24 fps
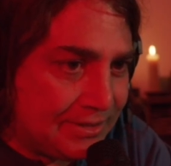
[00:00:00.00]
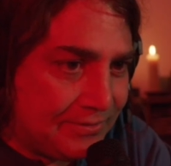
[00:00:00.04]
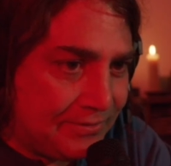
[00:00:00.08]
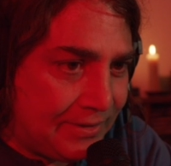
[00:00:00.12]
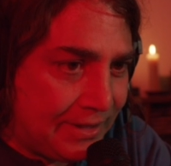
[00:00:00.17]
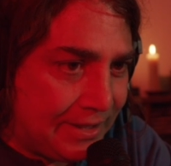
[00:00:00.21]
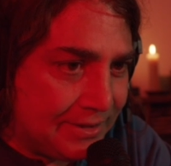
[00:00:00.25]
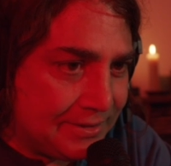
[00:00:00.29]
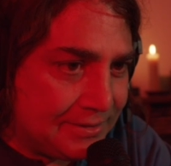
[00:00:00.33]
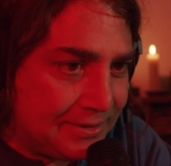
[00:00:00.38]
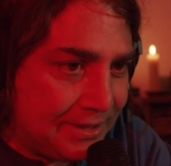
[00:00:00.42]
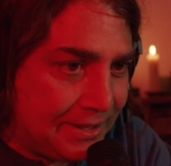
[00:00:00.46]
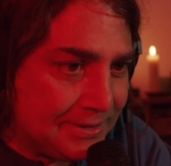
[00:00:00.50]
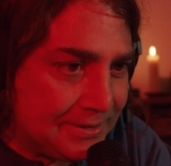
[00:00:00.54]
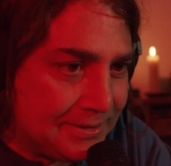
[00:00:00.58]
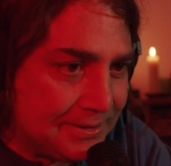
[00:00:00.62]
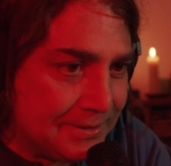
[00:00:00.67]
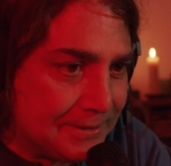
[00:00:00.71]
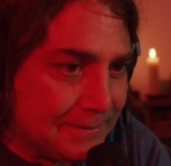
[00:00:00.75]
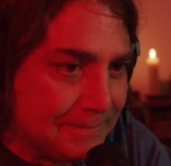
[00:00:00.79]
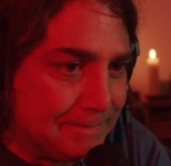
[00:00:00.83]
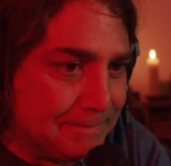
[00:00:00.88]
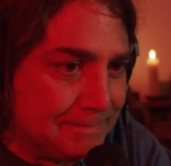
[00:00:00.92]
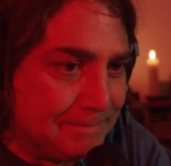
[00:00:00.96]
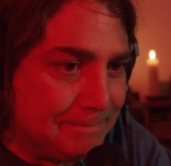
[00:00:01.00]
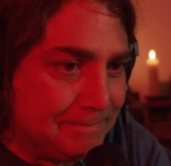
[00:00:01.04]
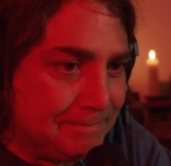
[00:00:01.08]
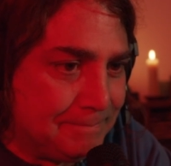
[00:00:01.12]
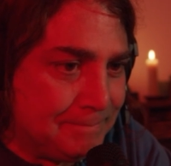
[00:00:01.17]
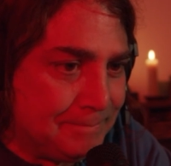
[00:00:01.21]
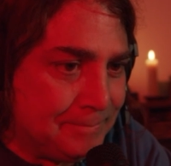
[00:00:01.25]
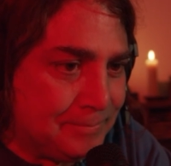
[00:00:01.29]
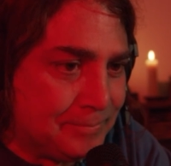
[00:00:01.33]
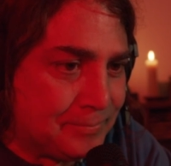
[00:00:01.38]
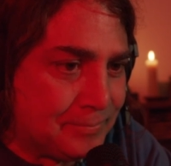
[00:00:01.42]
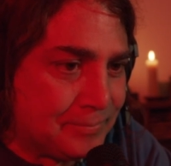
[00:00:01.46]
That's fantastic.
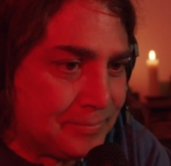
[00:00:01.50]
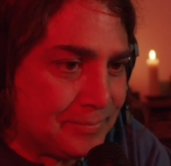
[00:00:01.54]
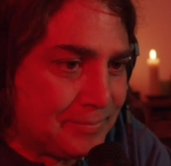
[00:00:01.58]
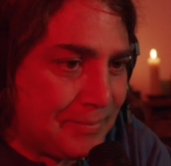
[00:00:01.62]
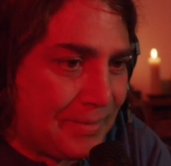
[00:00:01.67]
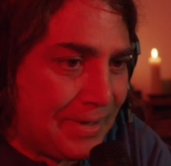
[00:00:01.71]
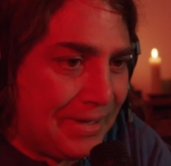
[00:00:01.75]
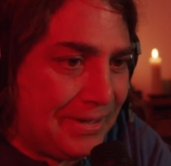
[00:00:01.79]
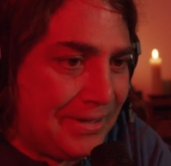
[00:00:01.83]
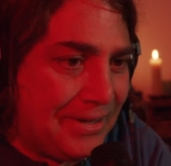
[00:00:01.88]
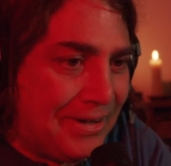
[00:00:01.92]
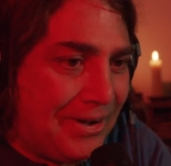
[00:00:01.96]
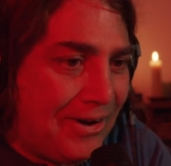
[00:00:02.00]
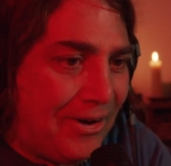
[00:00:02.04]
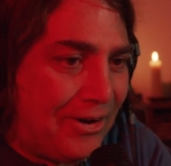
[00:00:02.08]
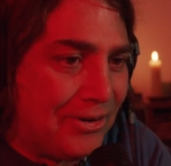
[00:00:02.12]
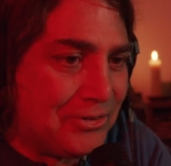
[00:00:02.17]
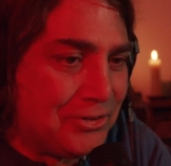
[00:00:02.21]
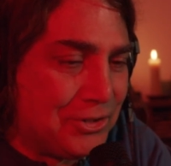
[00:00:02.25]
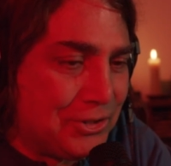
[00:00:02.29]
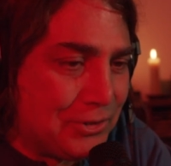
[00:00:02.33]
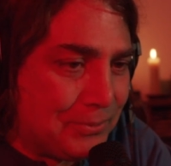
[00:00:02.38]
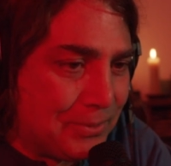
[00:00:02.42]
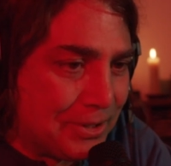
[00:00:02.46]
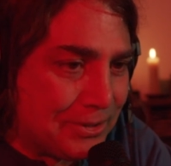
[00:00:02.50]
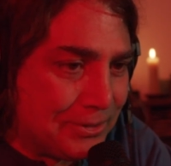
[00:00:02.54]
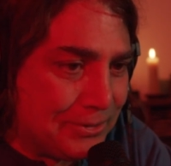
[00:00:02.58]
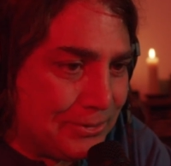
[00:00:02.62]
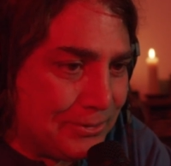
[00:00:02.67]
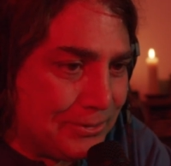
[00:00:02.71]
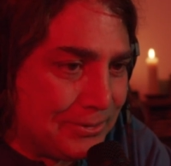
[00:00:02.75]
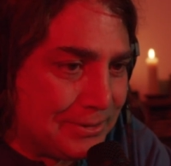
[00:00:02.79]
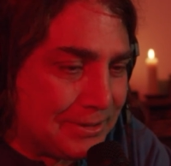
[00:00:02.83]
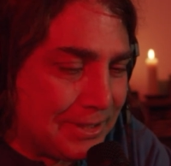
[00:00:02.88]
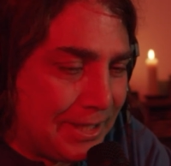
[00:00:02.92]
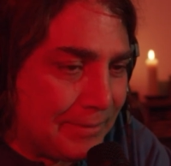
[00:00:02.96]
I knew we
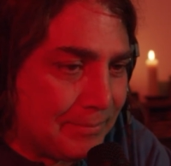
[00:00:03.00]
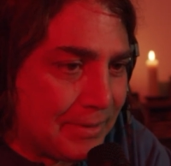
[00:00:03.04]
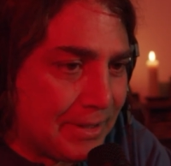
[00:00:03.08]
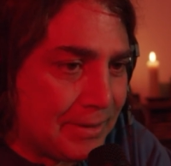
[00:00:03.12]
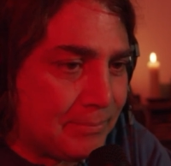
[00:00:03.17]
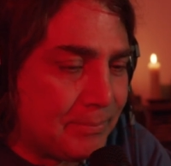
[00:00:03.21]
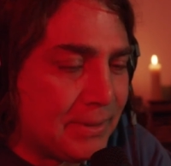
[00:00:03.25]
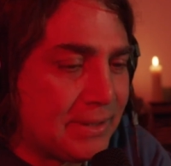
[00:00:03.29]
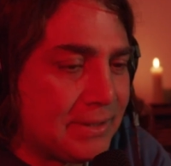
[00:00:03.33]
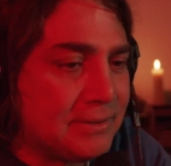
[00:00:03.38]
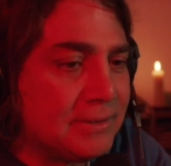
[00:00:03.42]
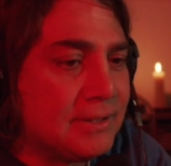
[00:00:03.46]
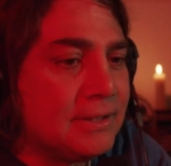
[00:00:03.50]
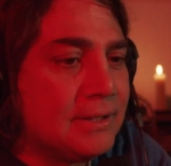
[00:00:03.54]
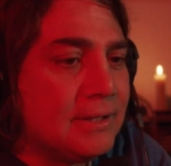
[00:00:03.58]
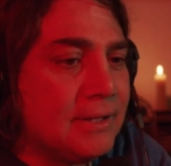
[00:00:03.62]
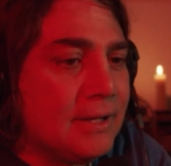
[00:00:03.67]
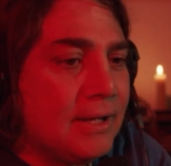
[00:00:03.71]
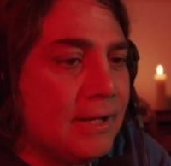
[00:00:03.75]
could do something, but